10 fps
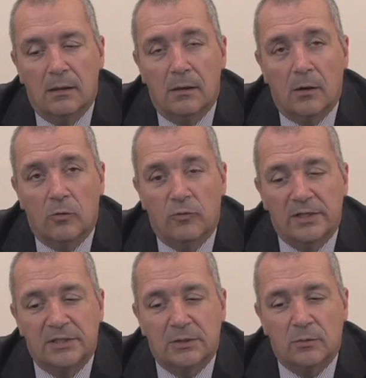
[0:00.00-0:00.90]
Low
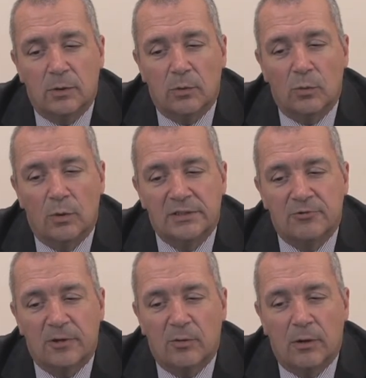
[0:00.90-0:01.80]
risk will always
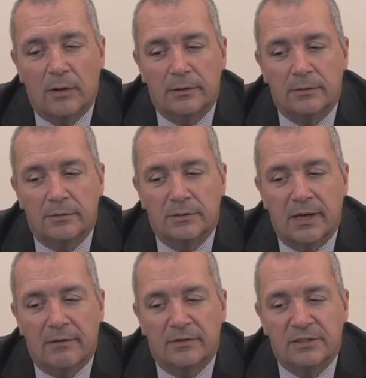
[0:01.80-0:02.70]
require you to
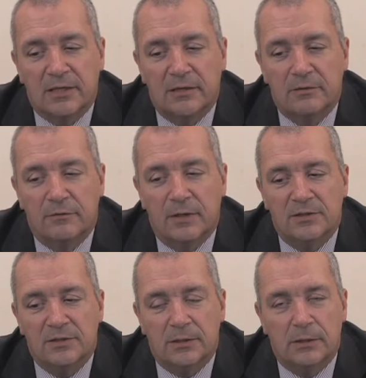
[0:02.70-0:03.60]
have a safe
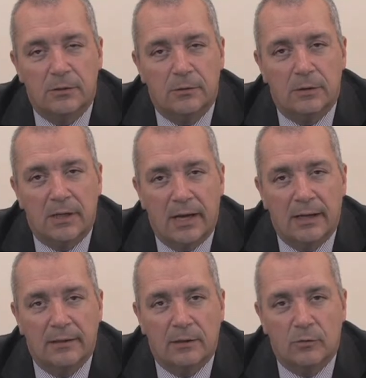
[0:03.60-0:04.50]
secure
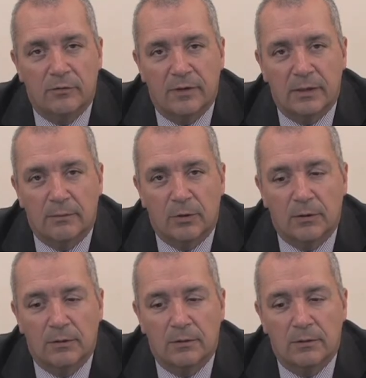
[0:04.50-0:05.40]
handhold available.
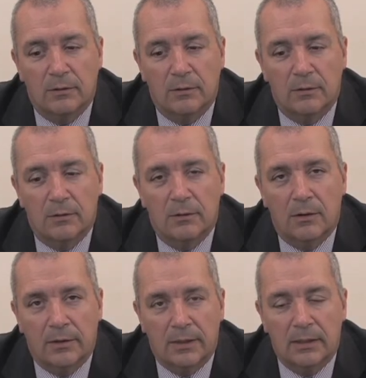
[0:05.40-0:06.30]

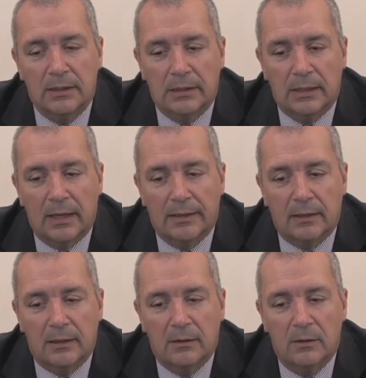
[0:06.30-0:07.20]
On a leaning
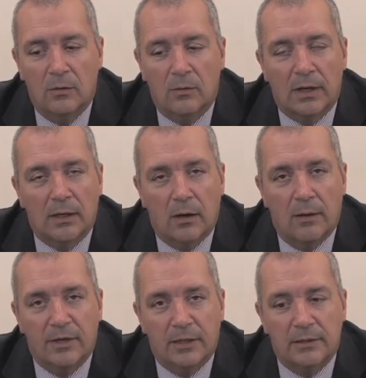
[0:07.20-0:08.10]
ladder, when
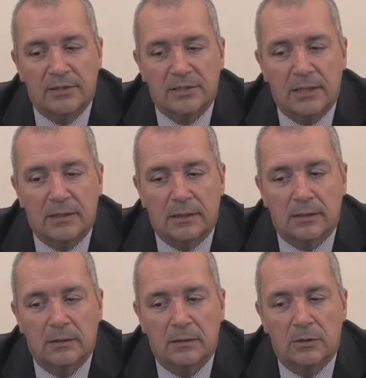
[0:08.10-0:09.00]
climbing and
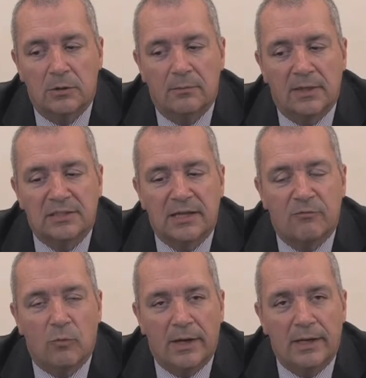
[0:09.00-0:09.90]
descending, you must have
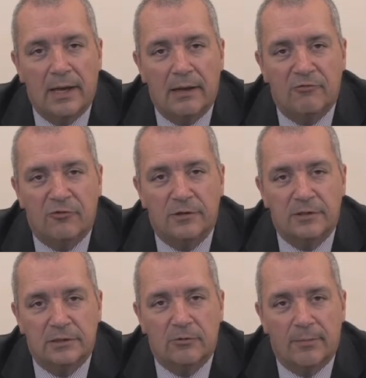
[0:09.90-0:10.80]
one hand free
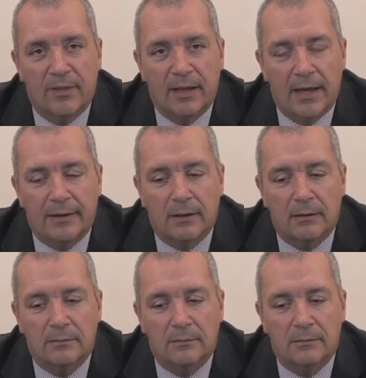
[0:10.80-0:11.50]
to grip the ladder.